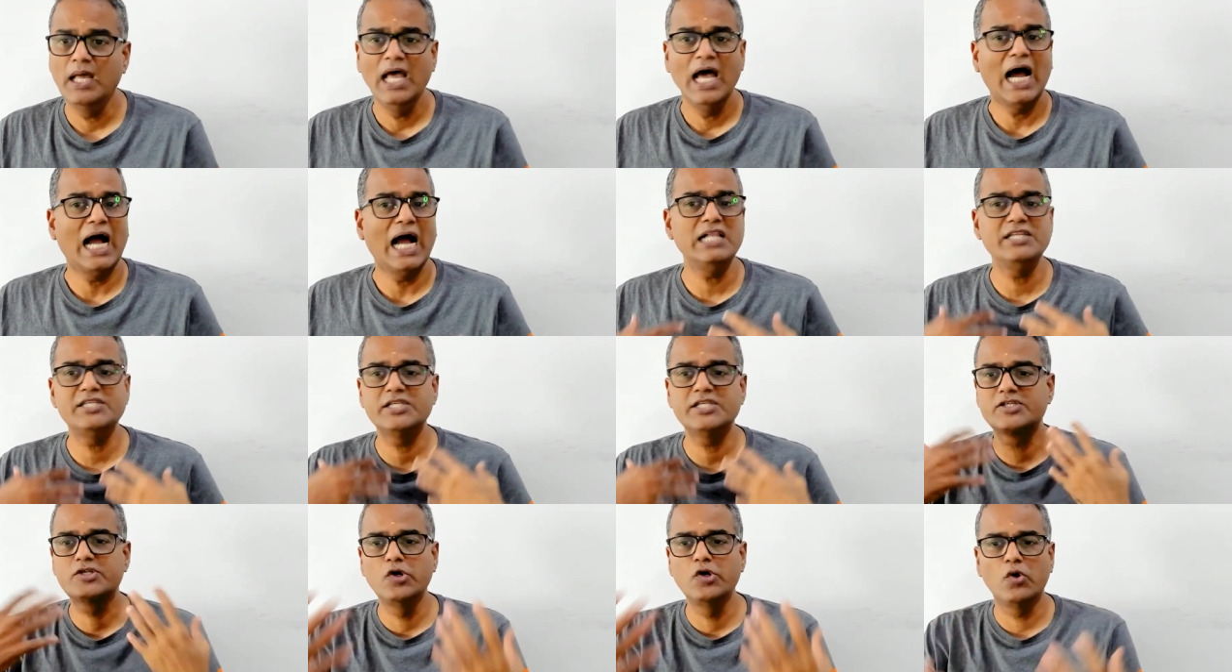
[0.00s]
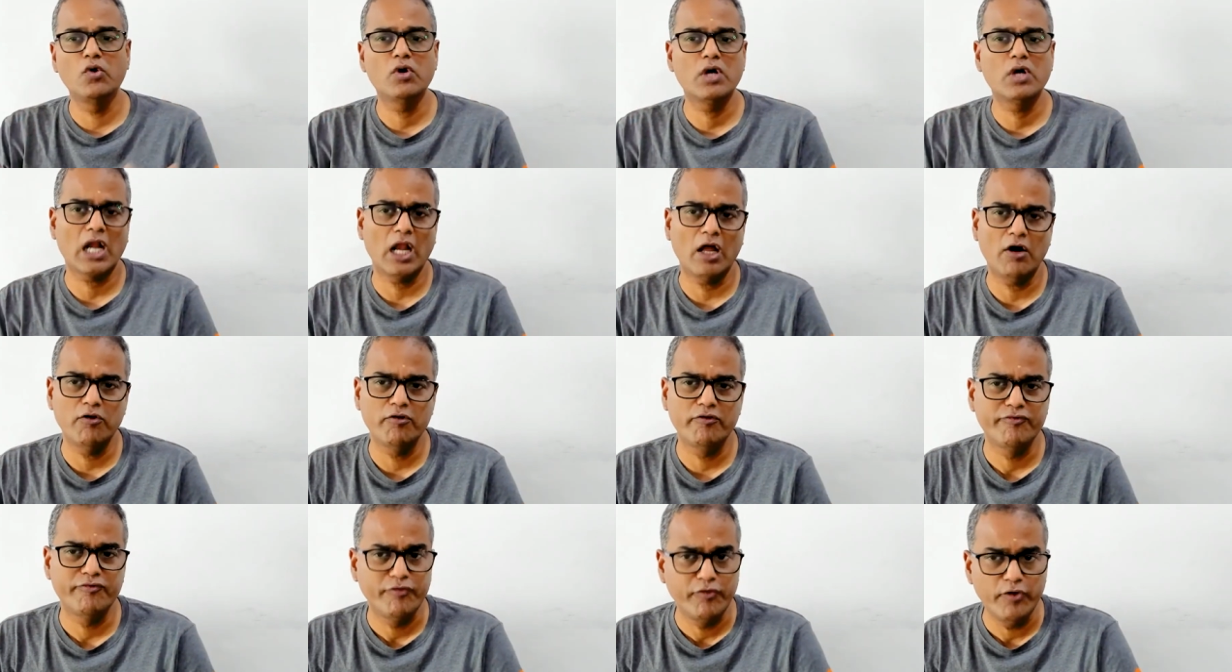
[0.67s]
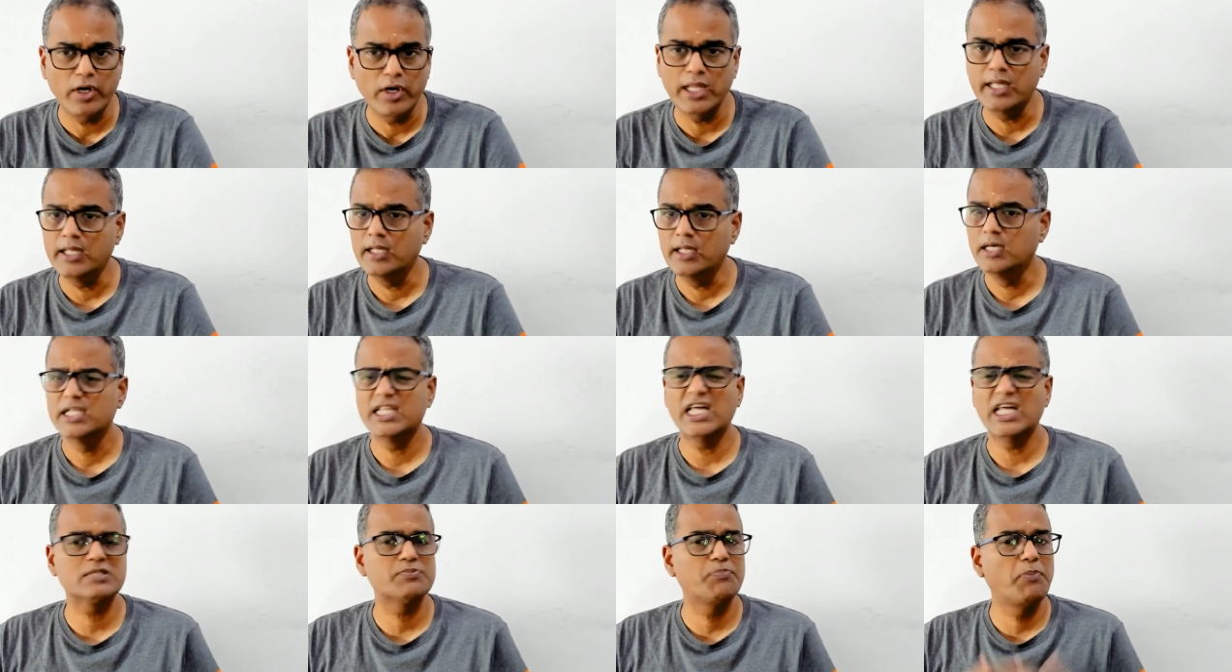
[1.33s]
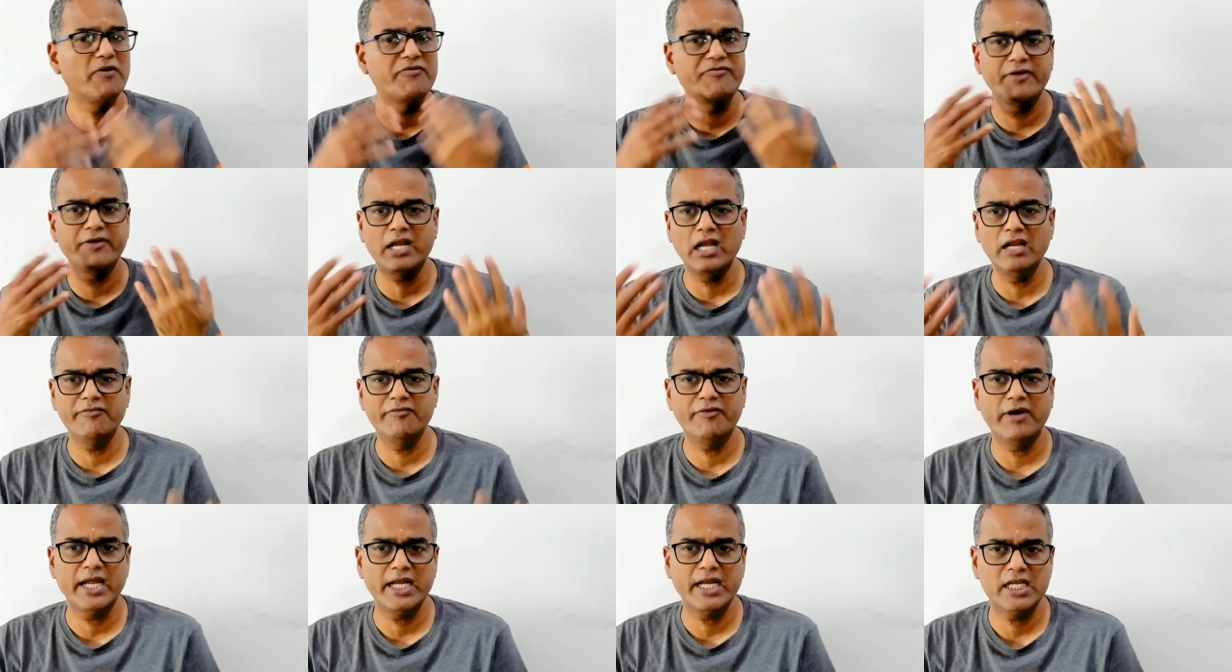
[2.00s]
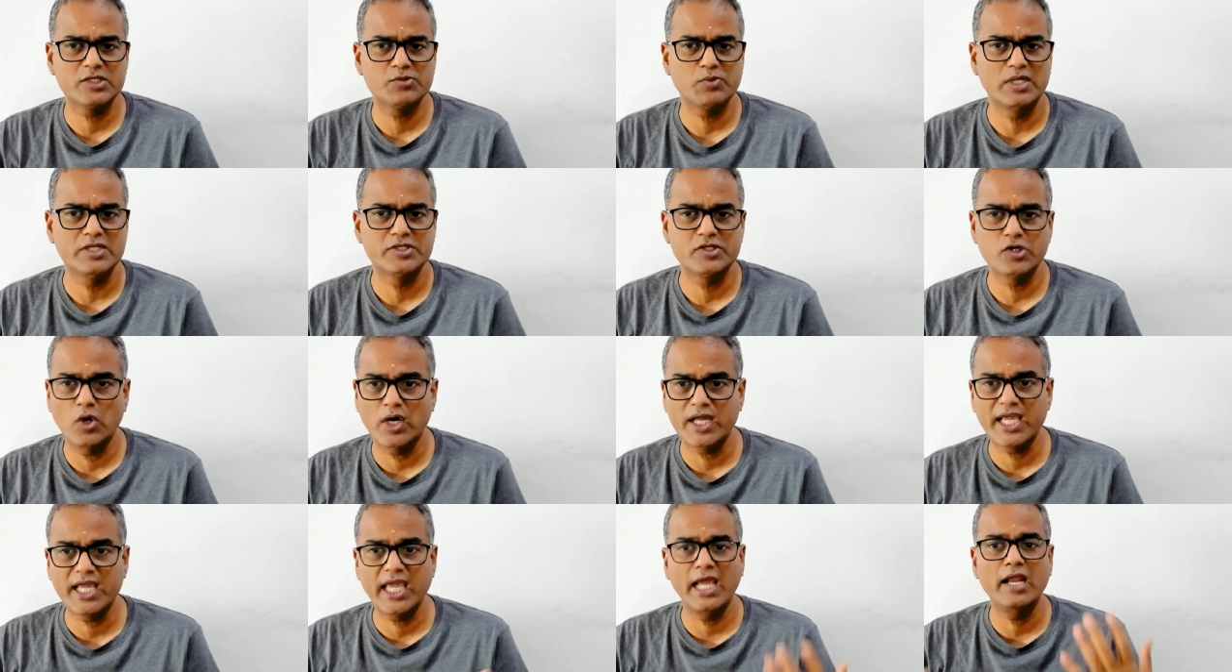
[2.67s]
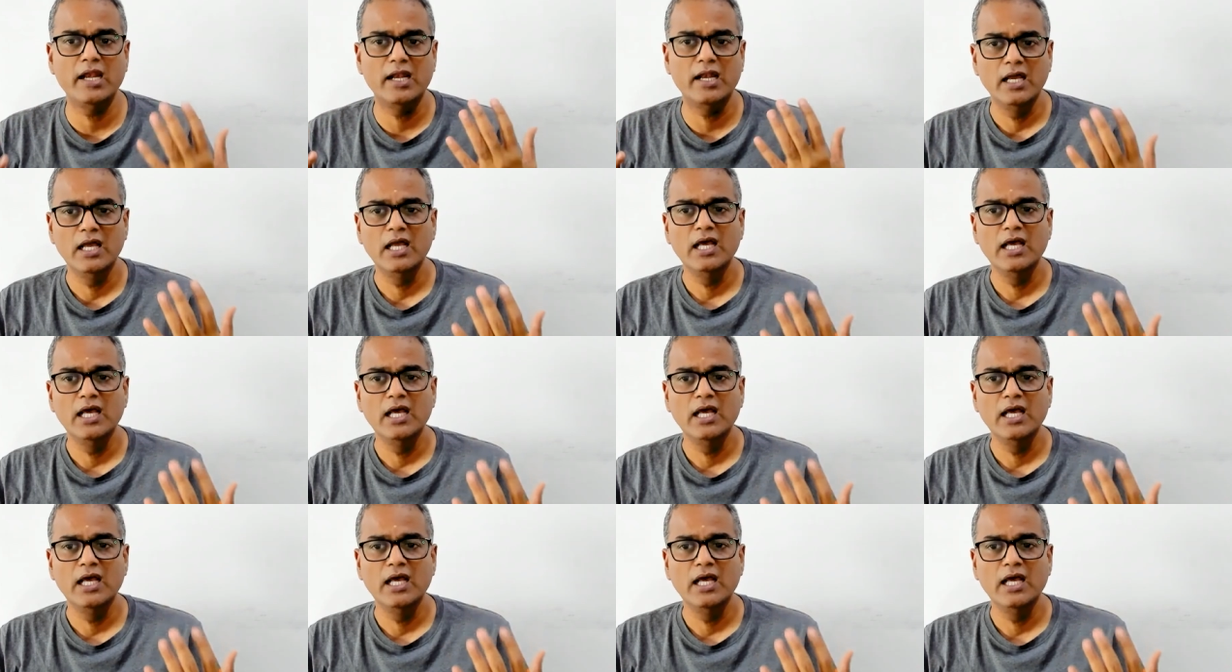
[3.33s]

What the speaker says: I'll just go cloud fully. That's perfectly fine as well. So again,